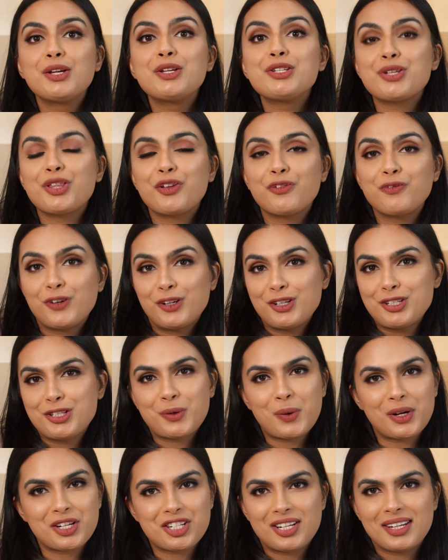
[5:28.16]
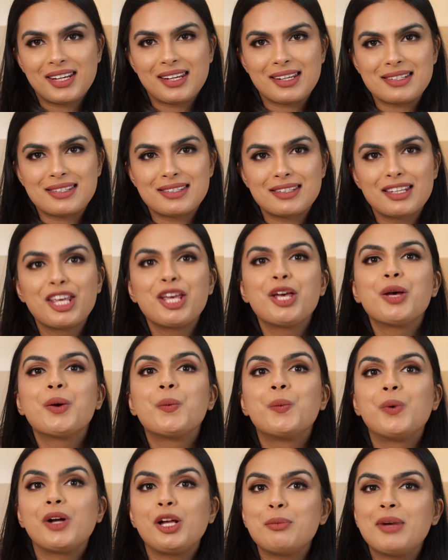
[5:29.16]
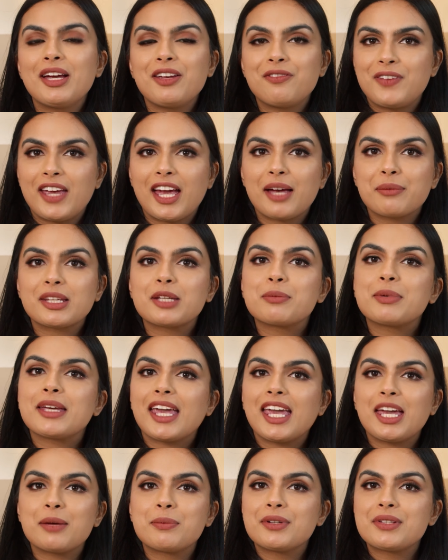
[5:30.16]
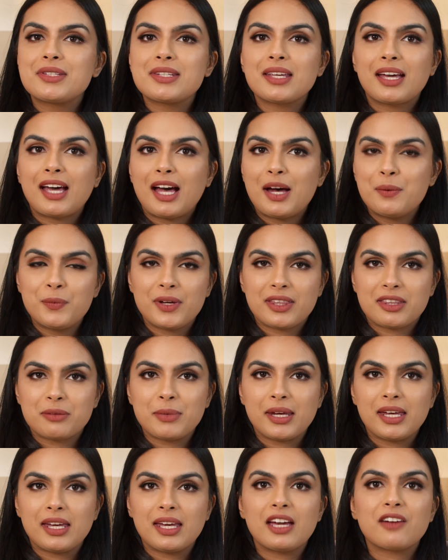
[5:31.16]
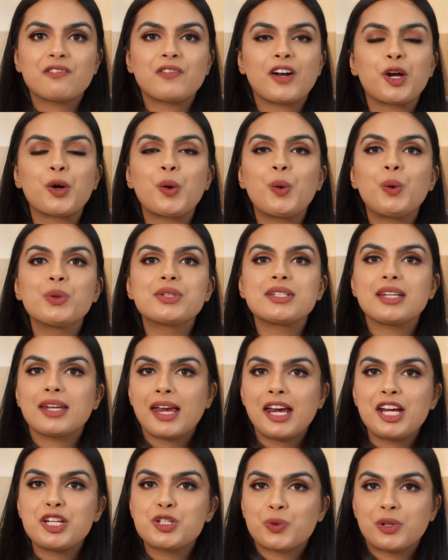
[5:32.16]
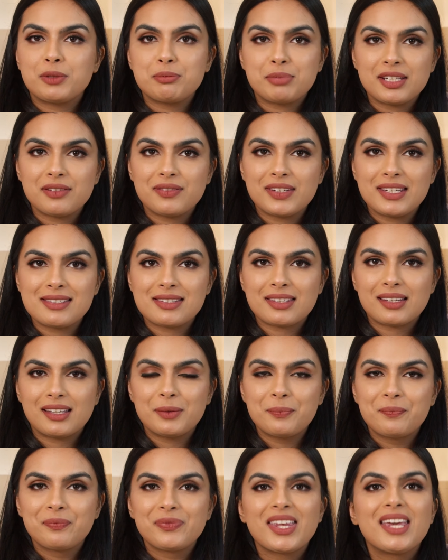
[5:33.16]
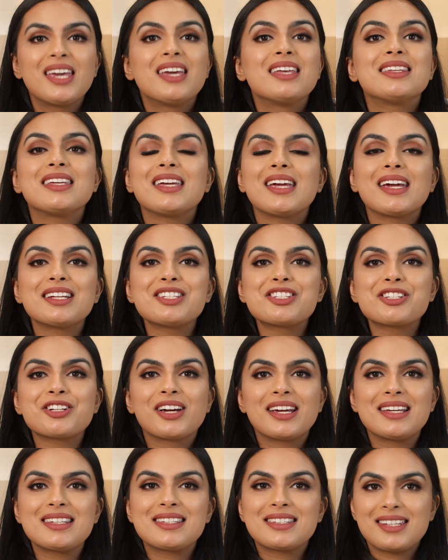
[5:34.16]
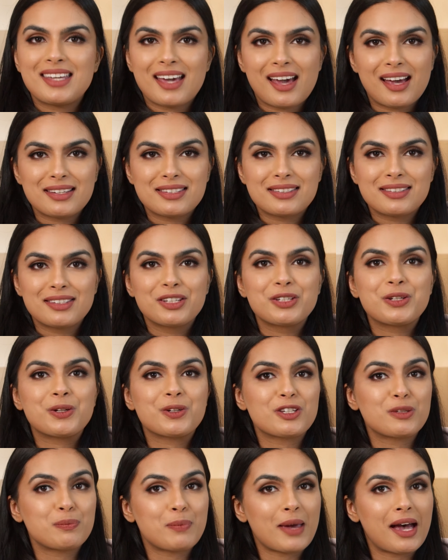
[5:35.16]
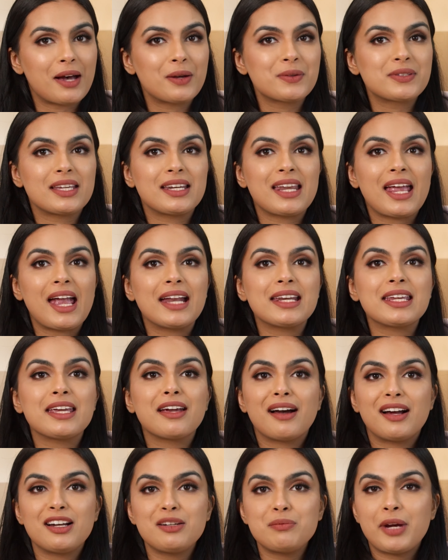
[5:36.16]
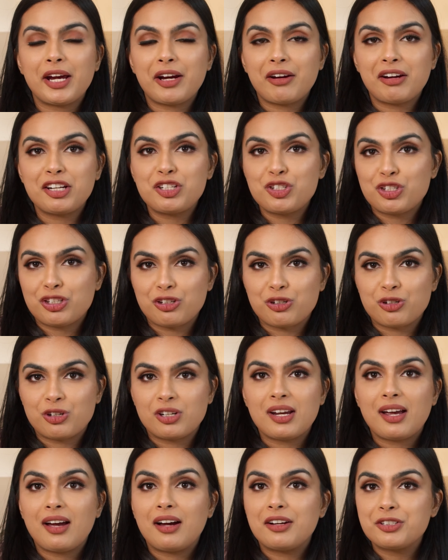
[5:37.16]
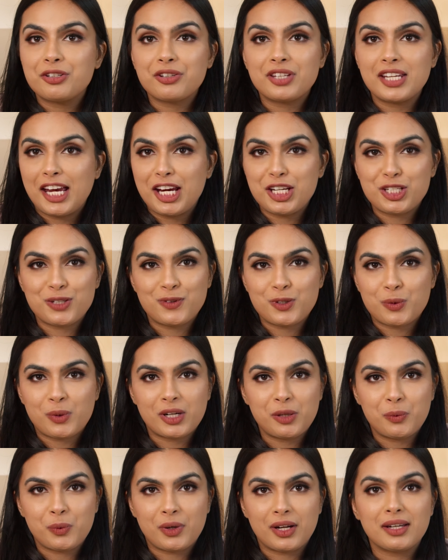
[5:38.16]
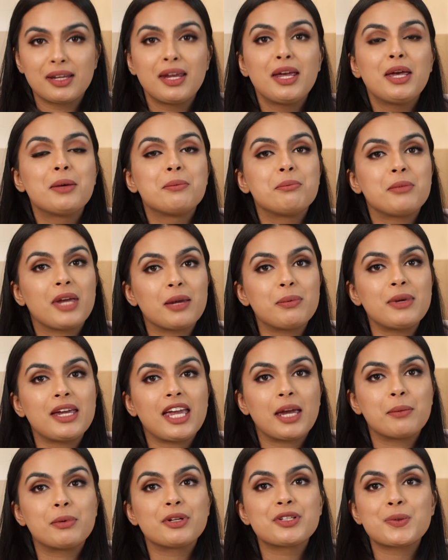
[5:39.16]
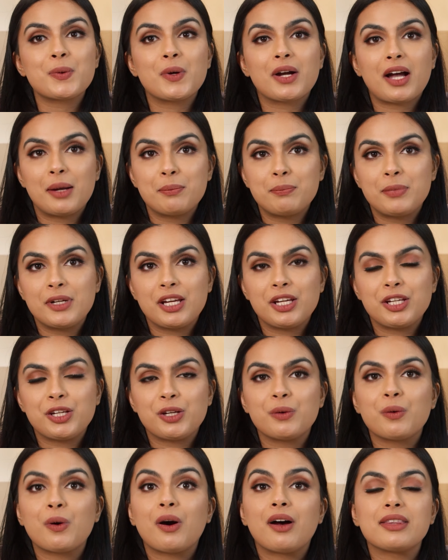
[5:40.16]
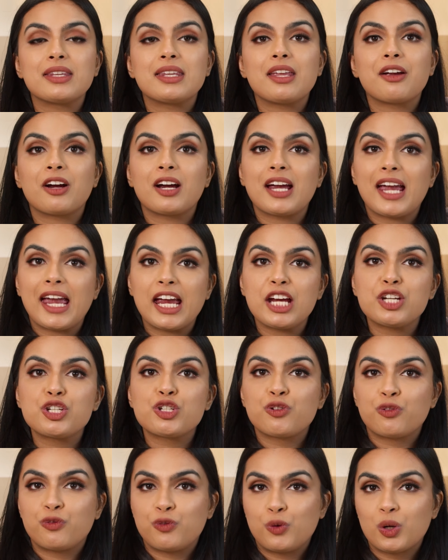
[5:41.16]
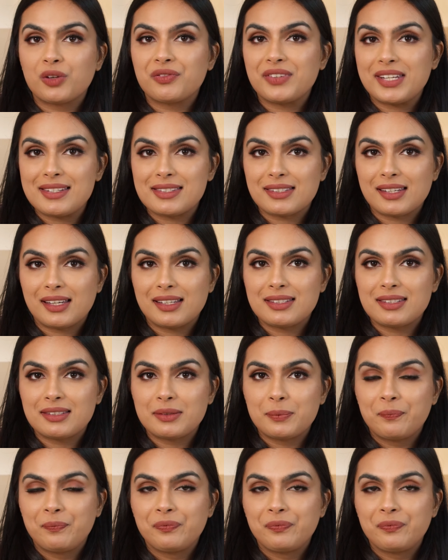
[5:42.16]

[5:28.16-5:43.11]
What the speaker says: So the first question is, will my family be able to come with me if I hold an H1B visa? The answer is yes. Your spouse and any unmarried children under the age of 21 may be able to accompany you on their H4 visas.